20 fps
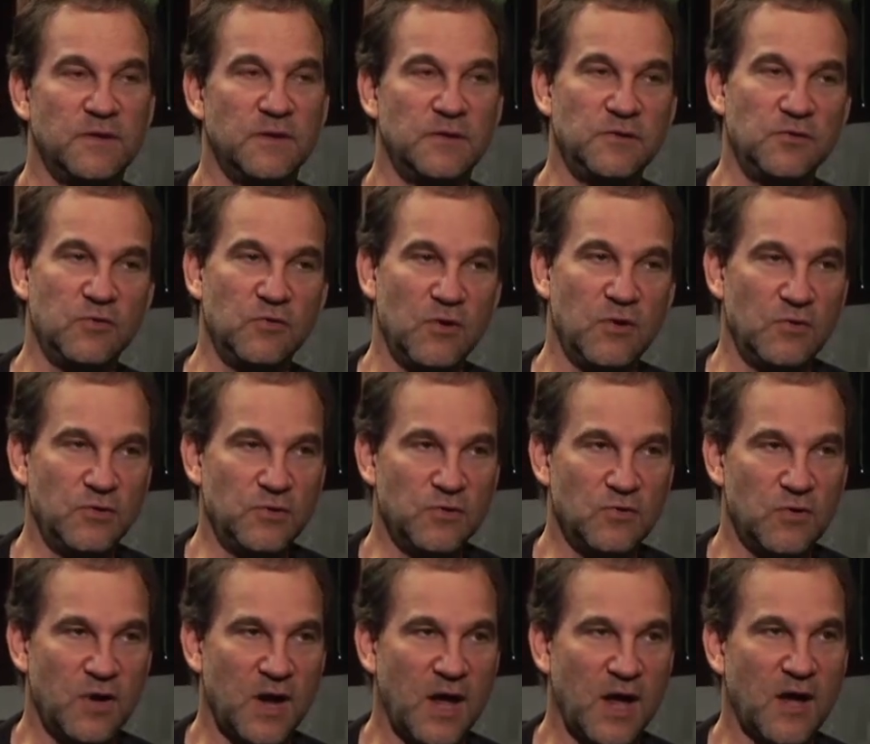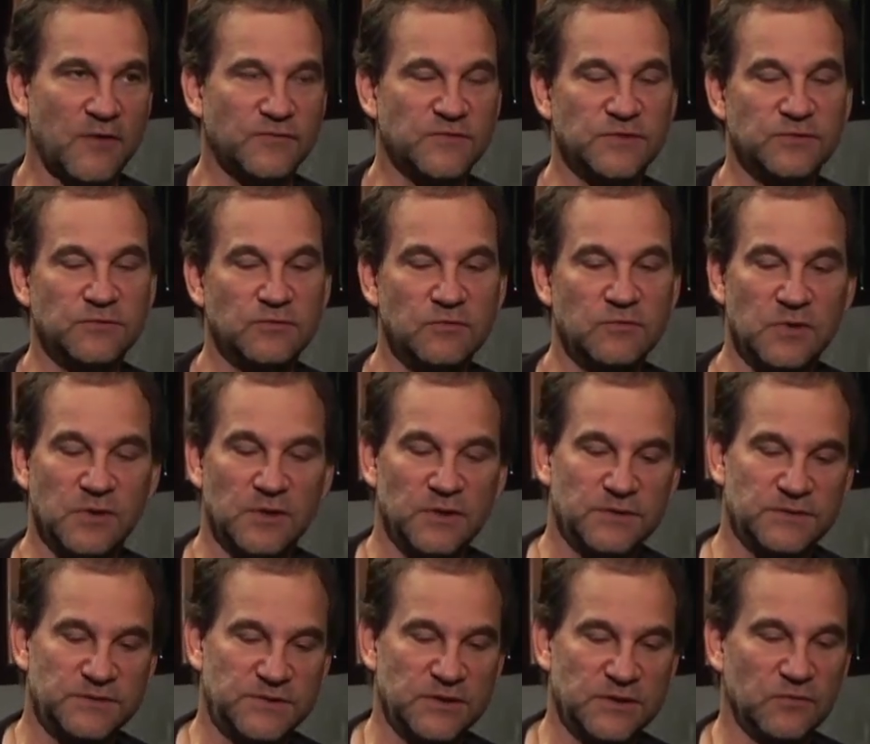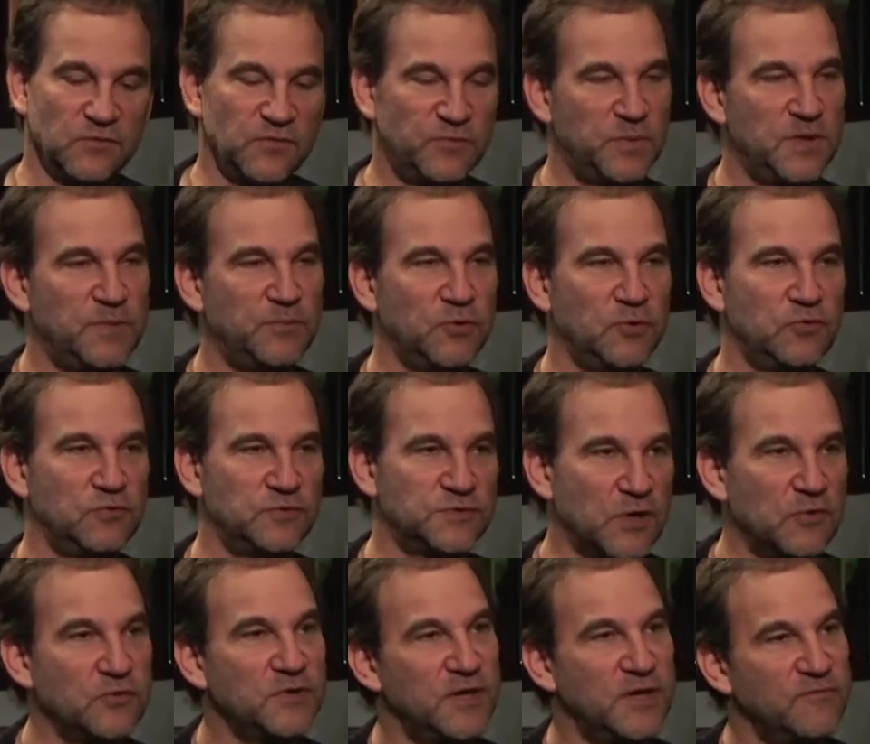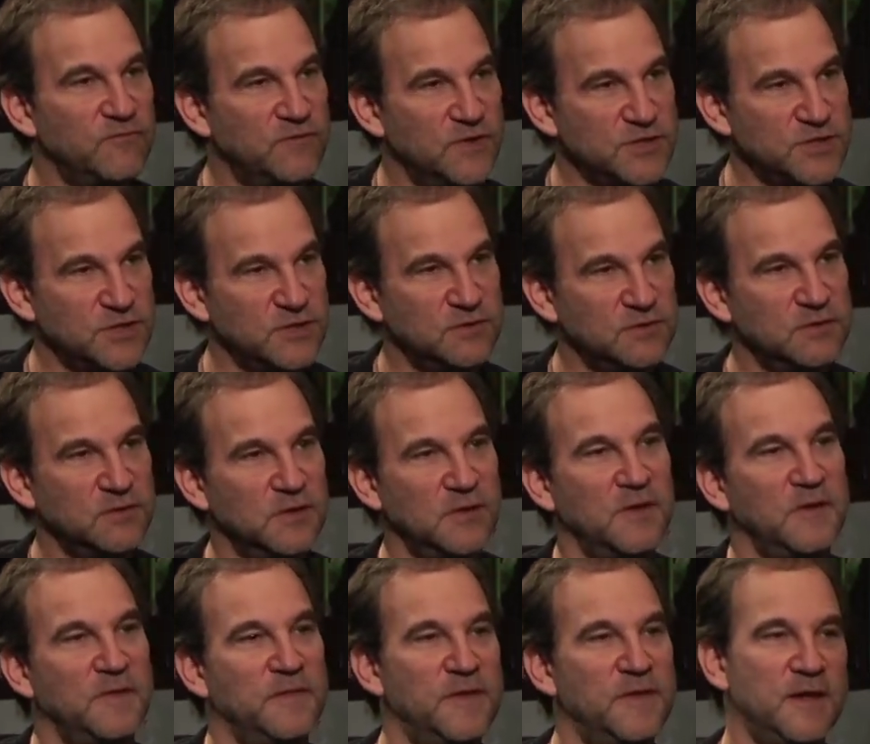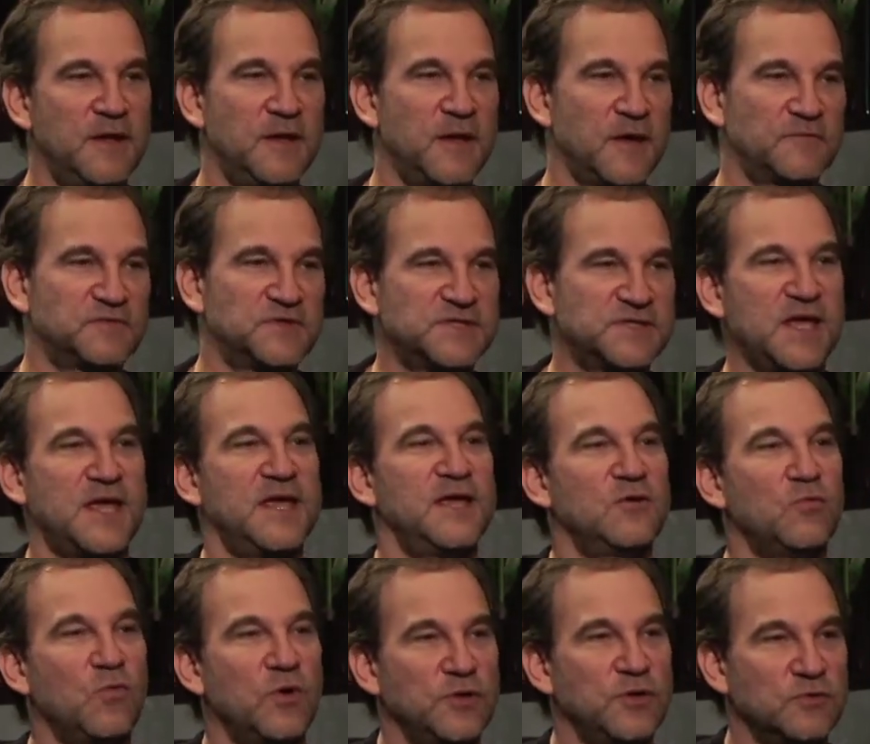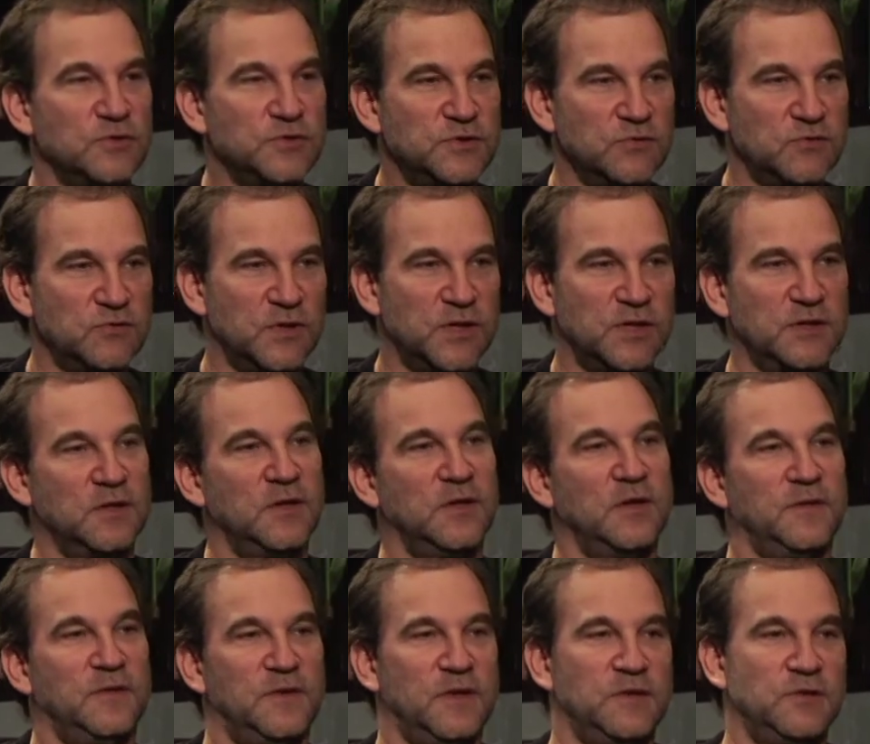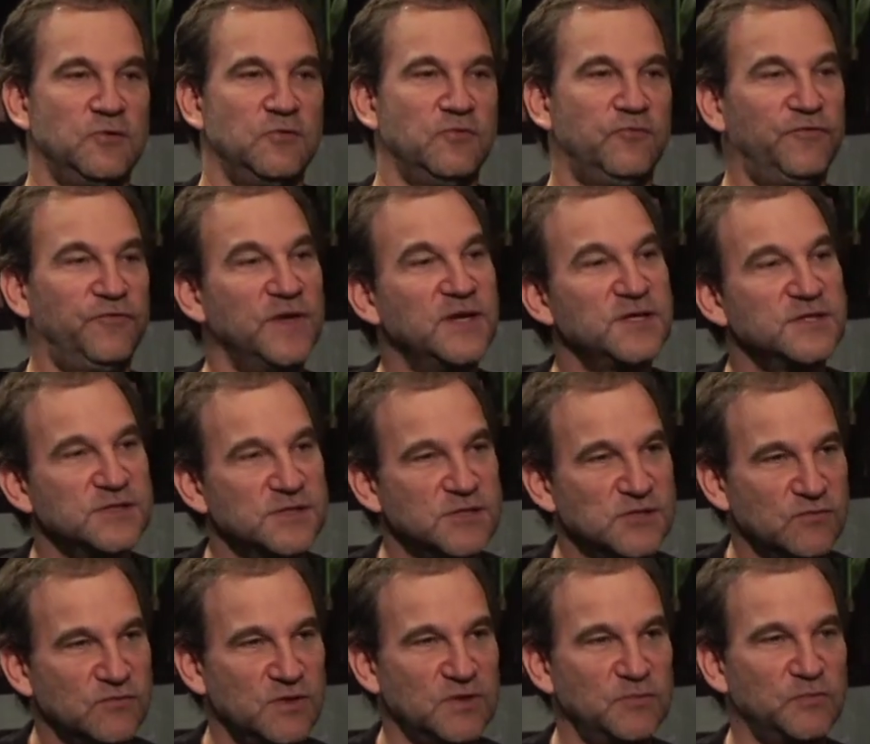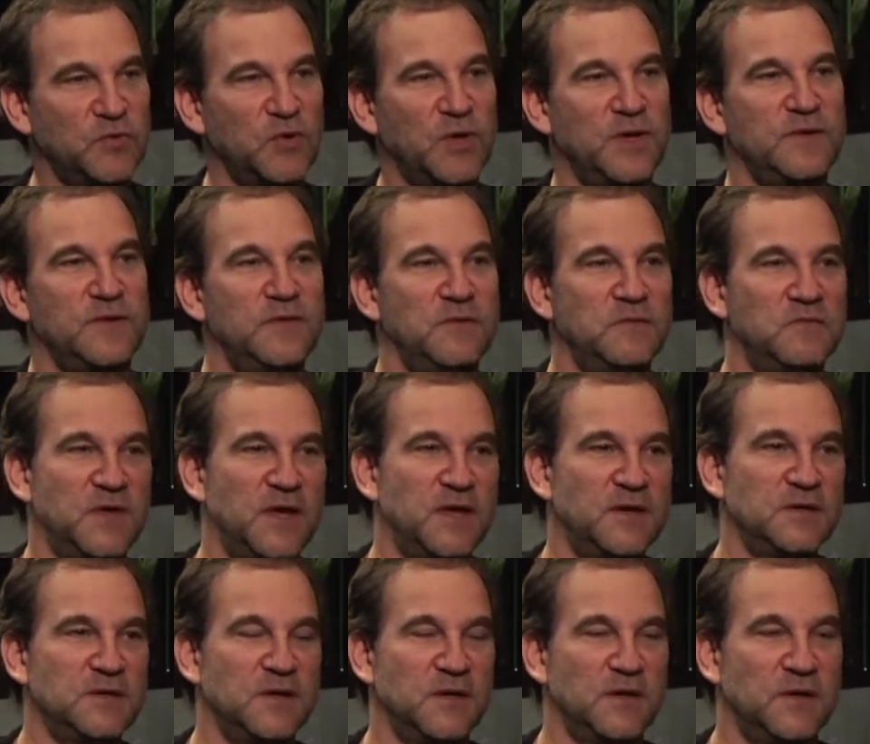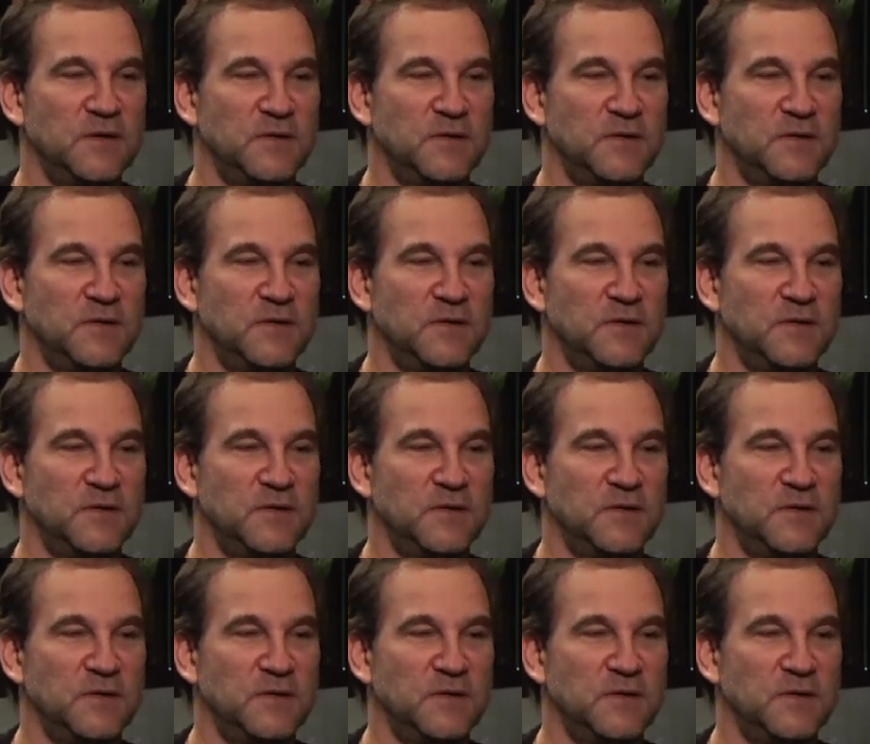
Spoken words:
you have to deal with people who don't have vision, they have say in what you're doing, then you finish the screenplay, then